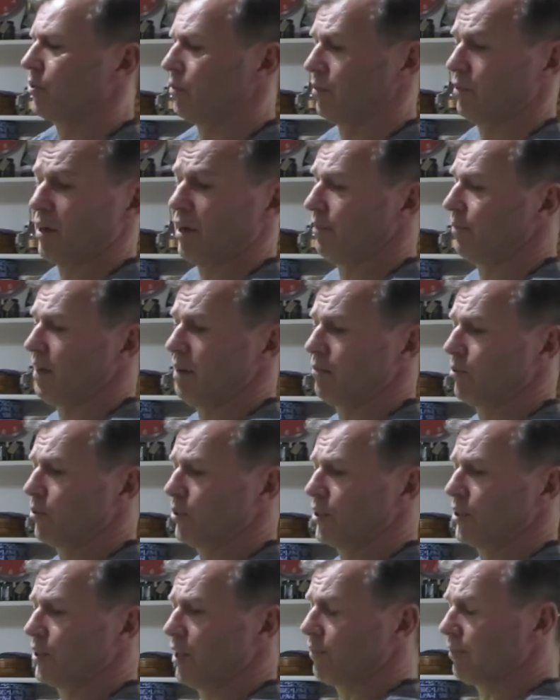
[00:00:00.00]
to. I found all
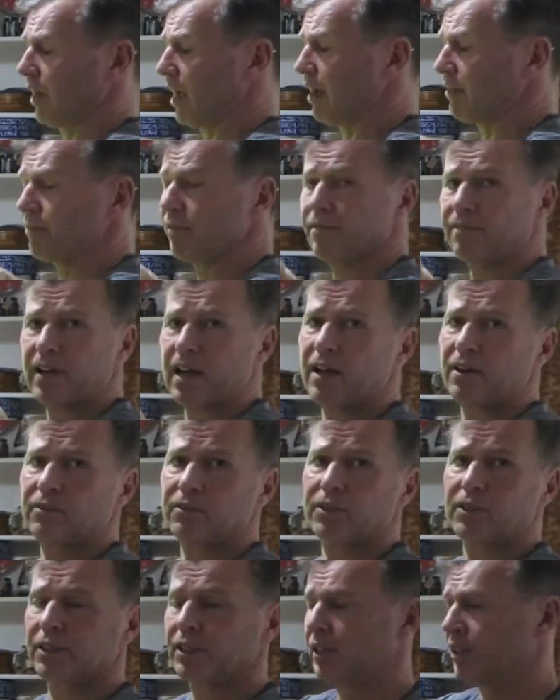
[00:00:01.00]
this stuff. I haven't
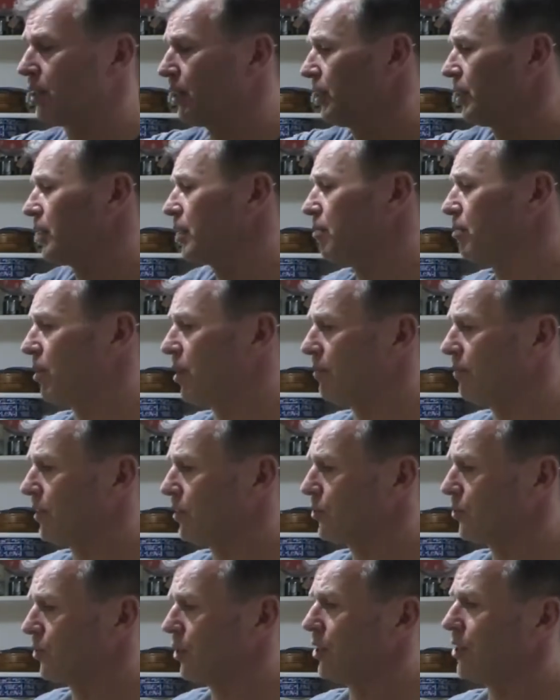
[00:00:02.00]
found the
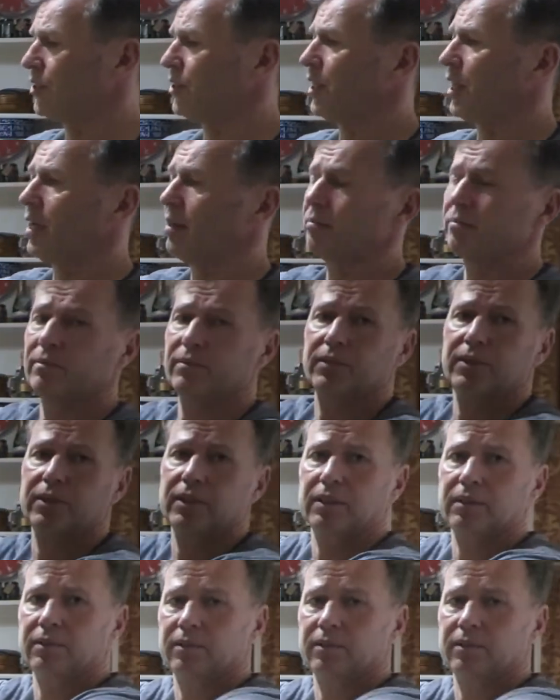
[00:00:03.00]
perfect oilers yet, so